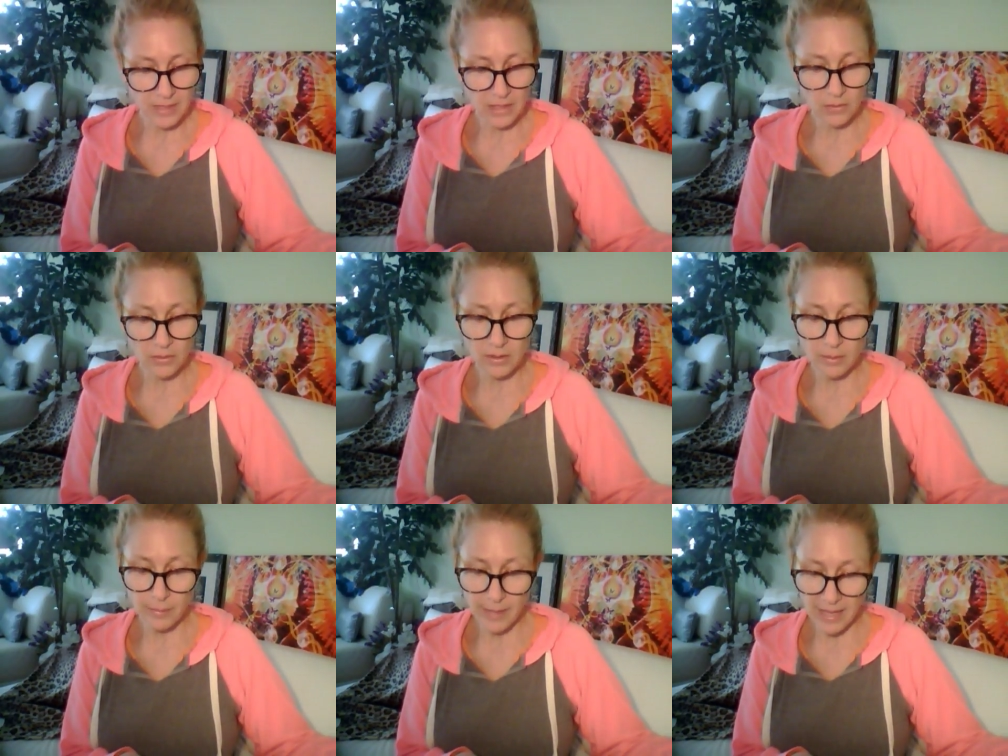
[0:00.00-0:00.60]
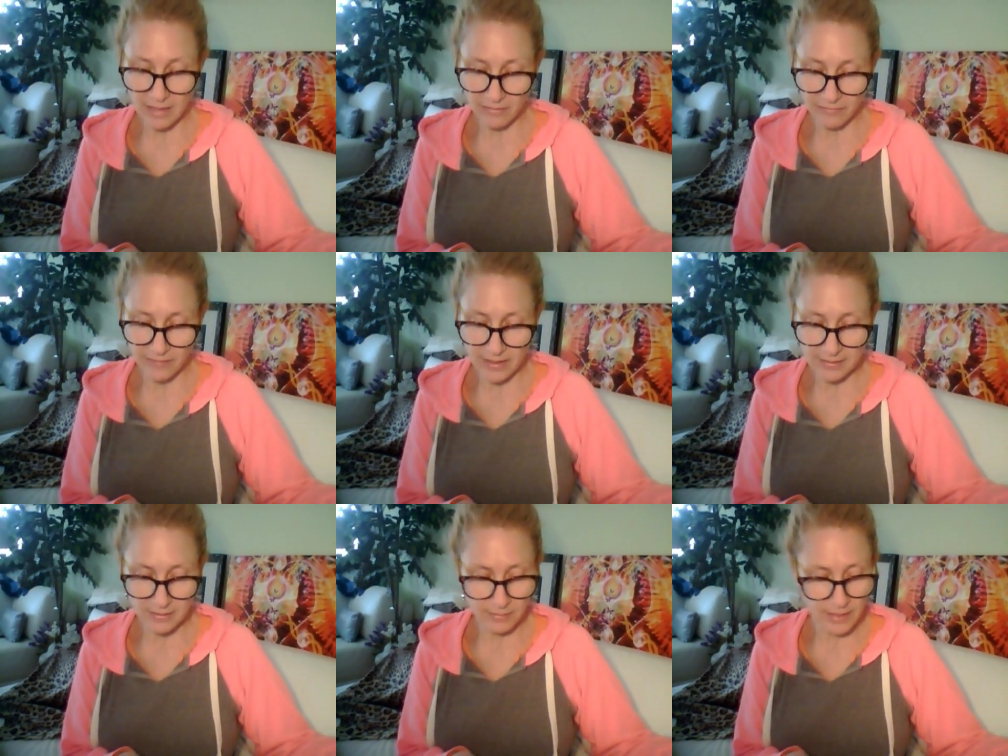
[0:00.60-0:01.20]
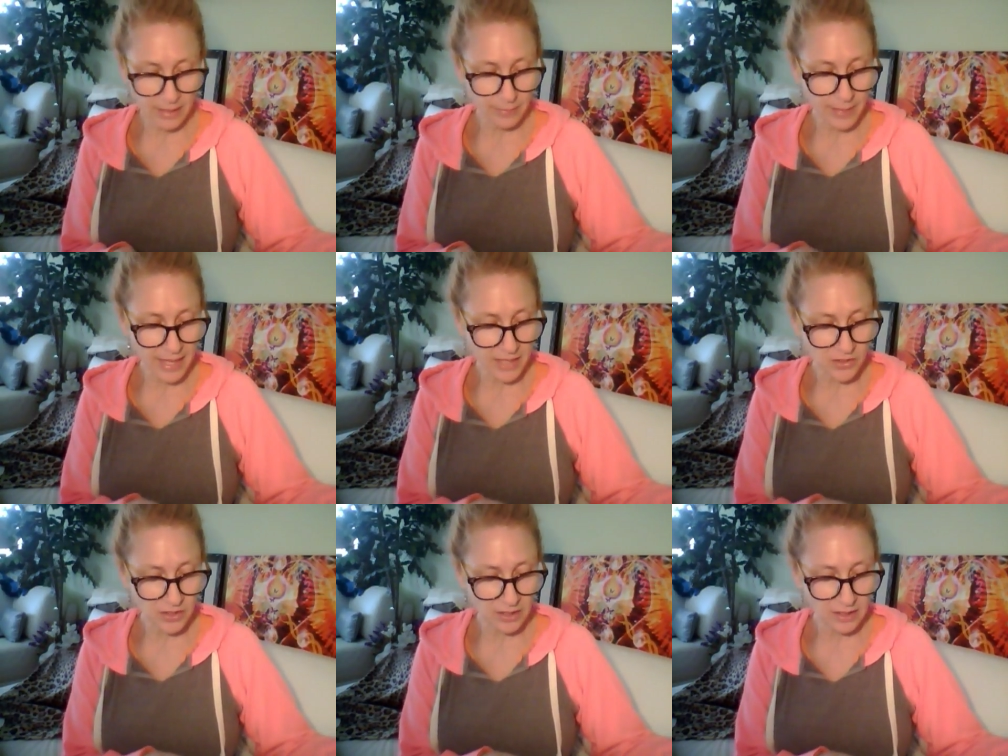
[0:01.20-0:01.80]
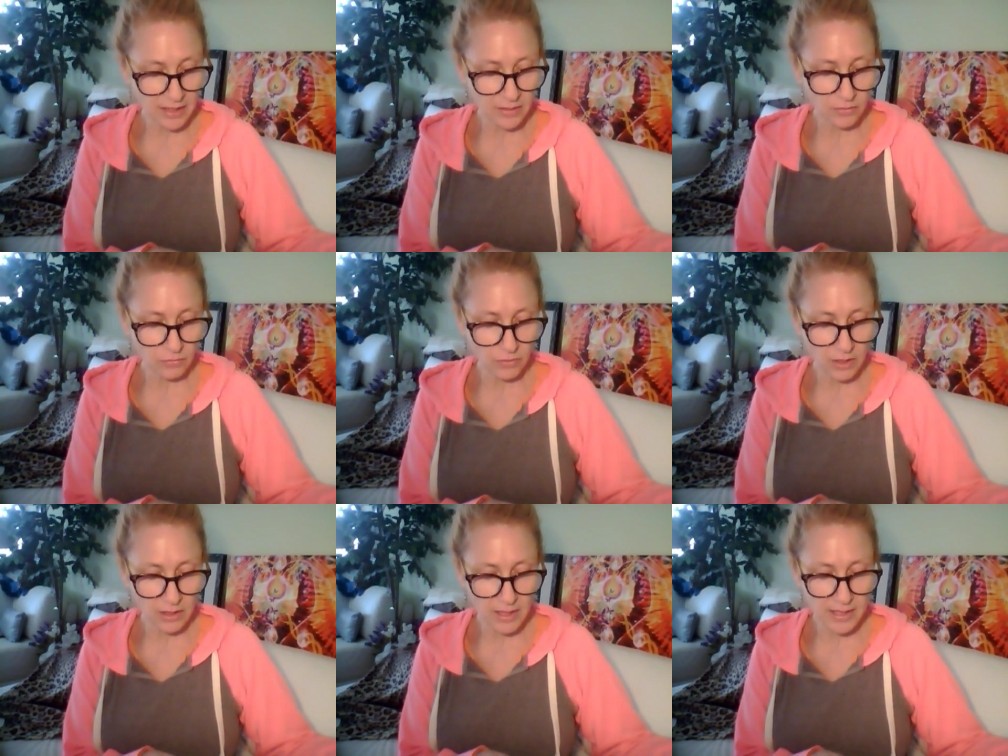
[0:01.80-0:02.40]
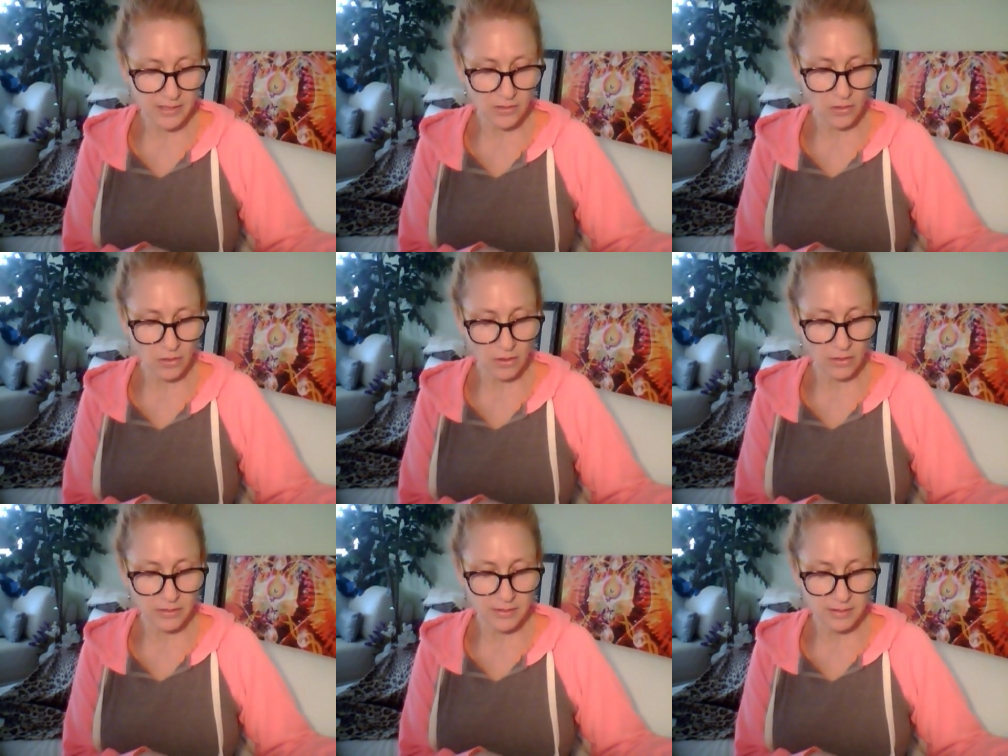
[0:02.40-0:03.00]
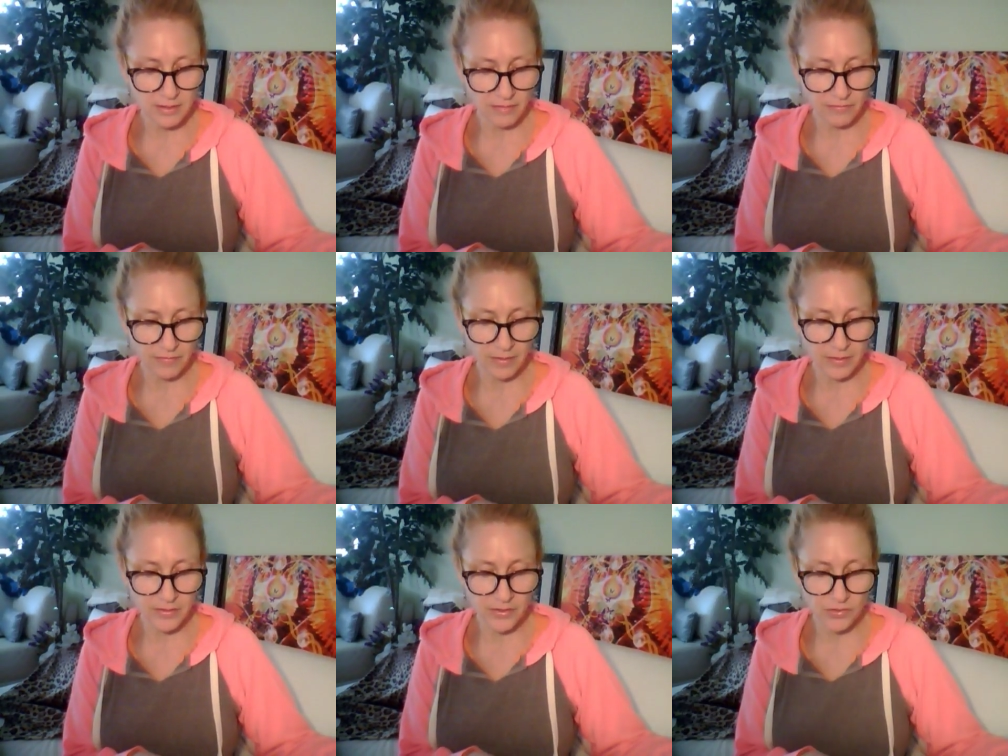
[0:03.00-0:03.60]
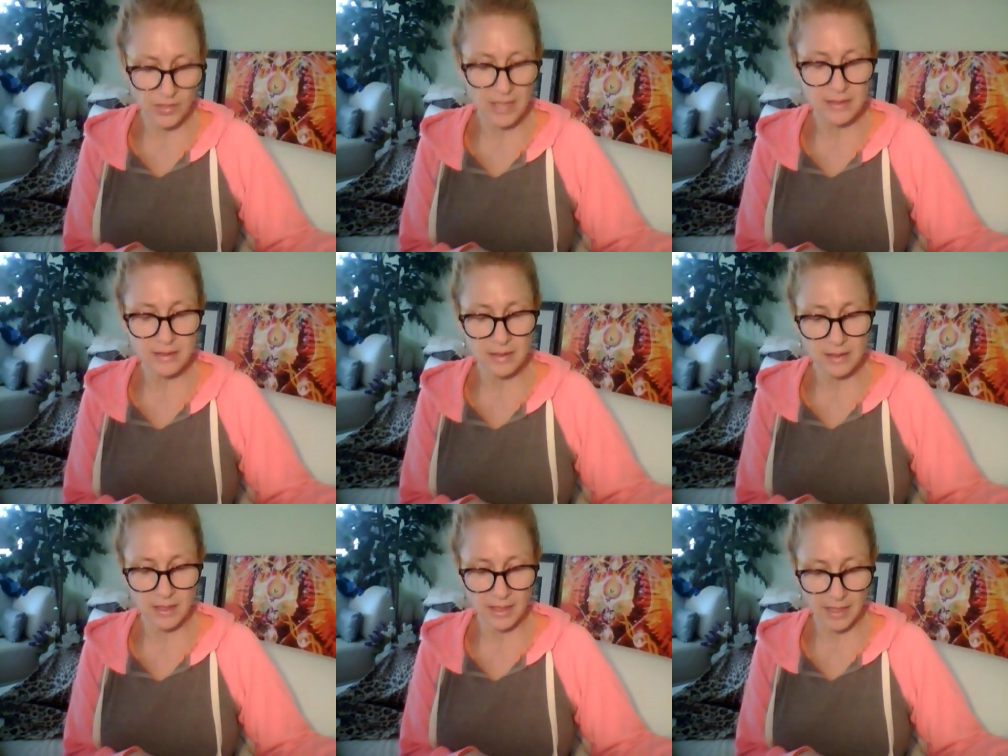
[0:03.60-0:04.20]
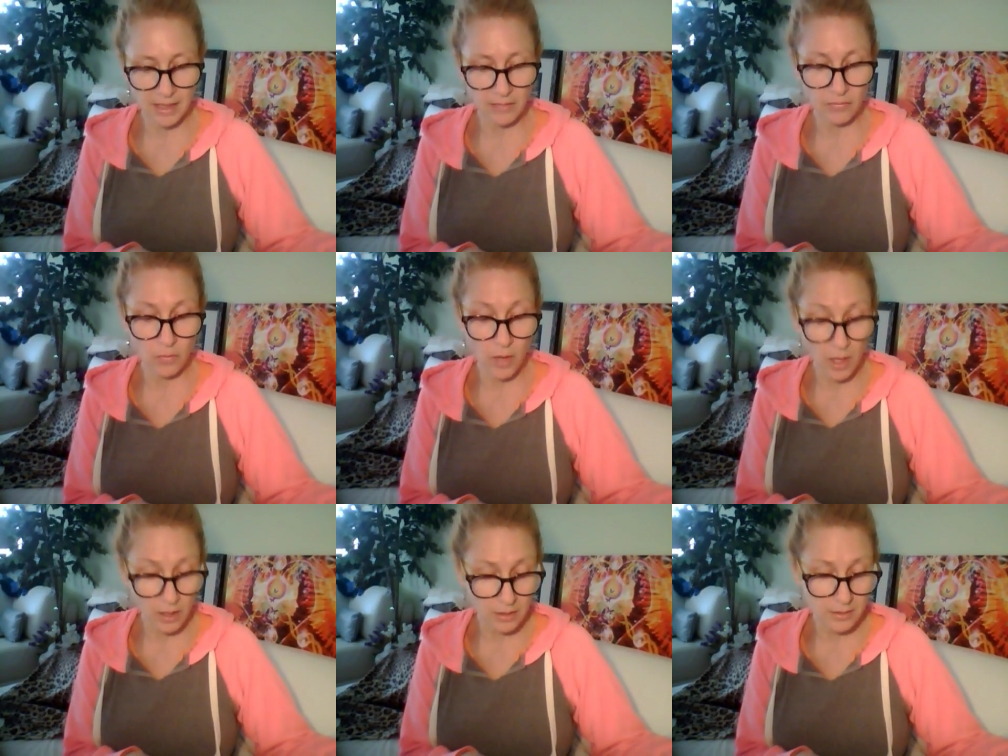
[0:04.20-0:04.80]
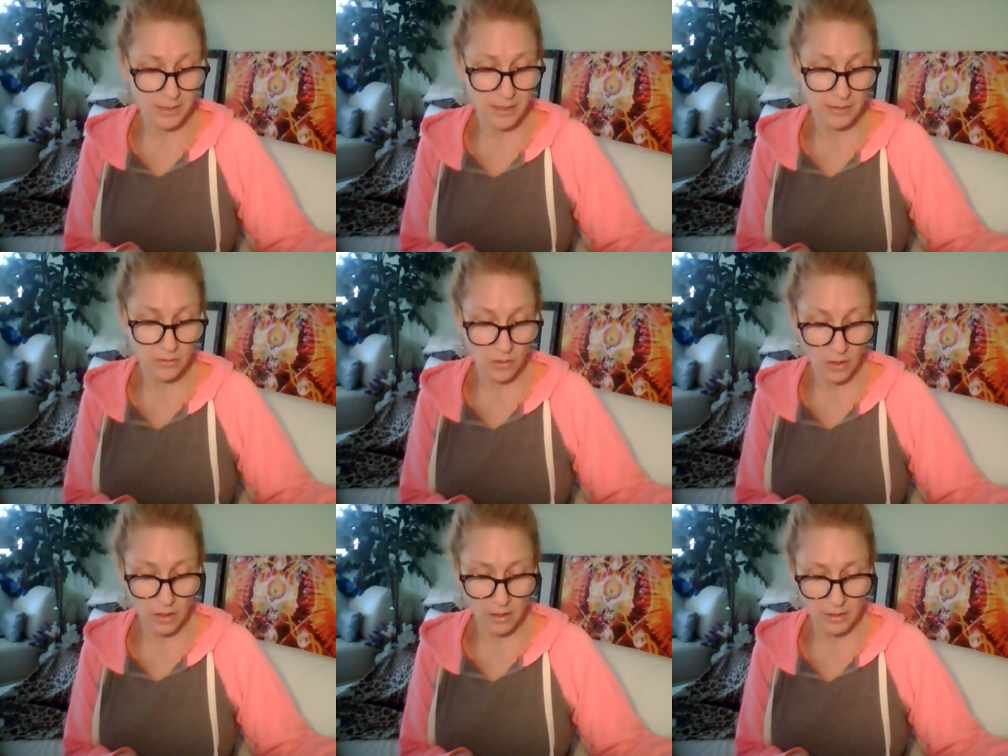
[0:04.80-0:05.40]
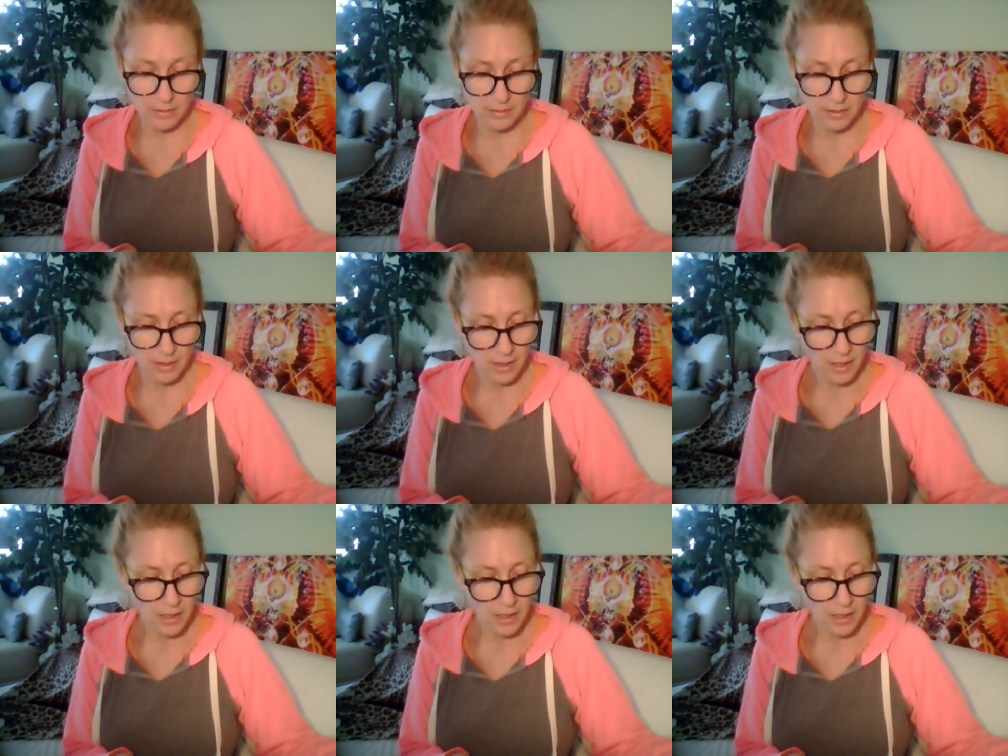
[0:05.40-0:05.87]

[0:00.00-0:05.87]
in order to manifest, make magic, and to realize all the suffering and stress that the King of Wands has caused